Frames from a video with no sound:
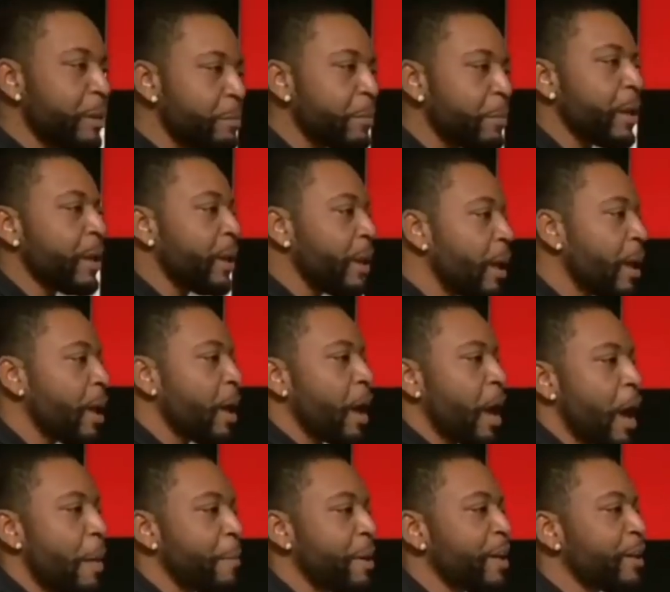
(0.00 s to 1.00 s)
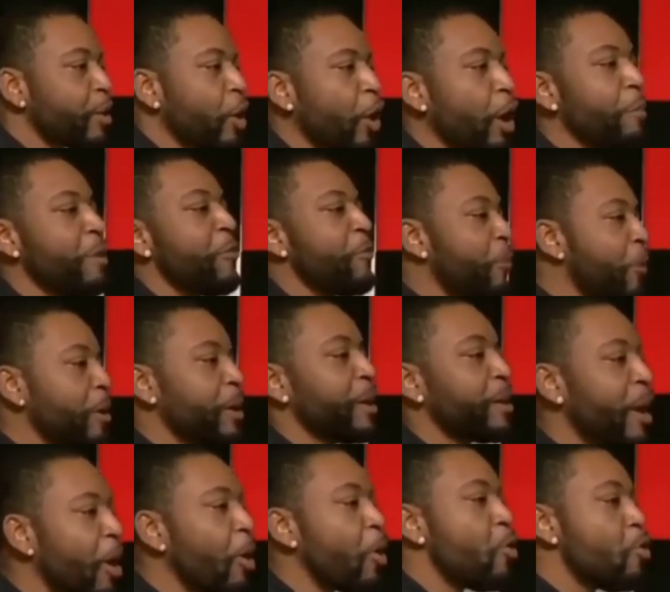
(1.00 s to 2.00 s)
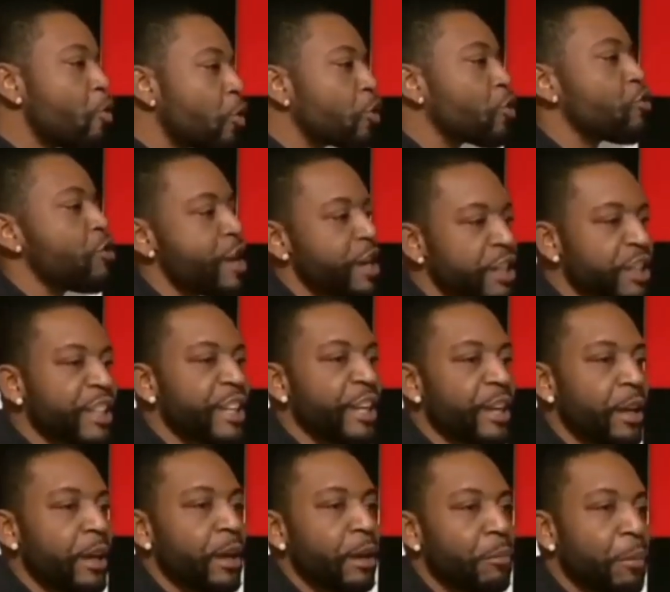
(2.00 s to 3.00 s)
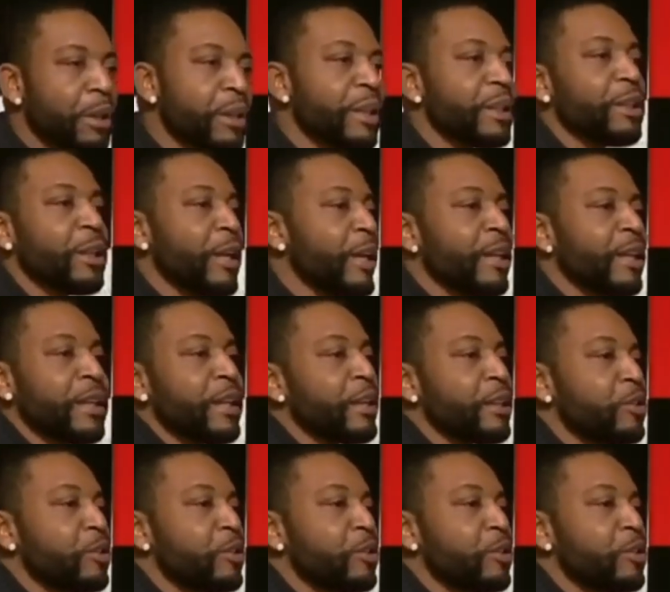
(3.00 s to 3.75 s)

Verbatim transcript: report obtained by the, the news sheriff